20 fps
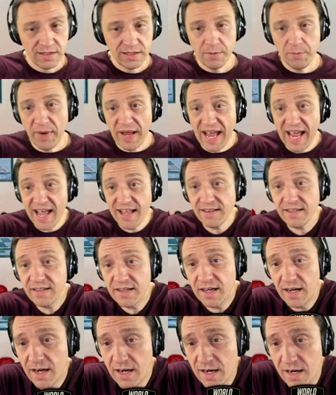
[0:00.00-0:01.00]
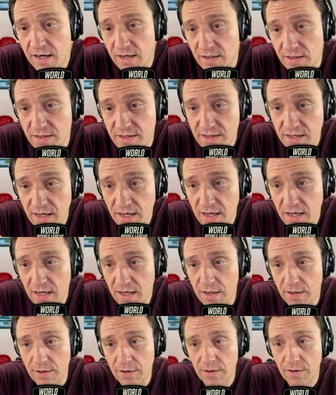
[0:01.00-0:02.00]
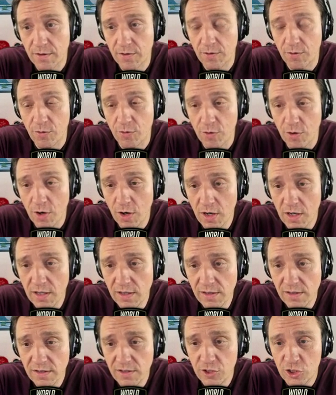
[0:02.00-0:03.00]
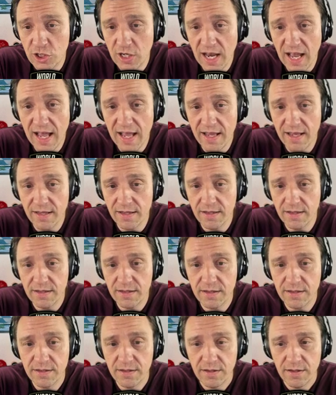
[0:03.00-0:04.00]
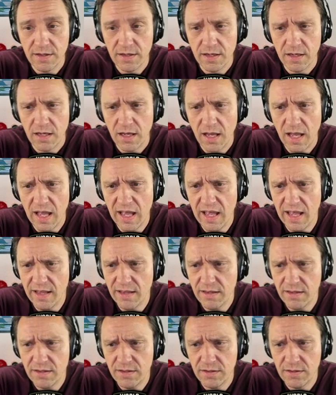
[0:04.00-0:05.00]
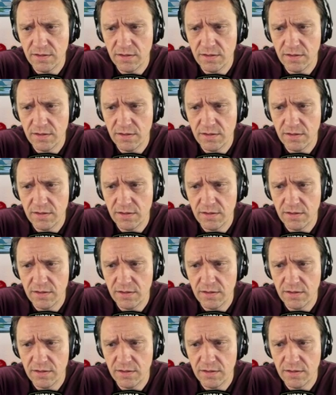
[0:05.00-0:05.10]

The banned cards are Royal Giant and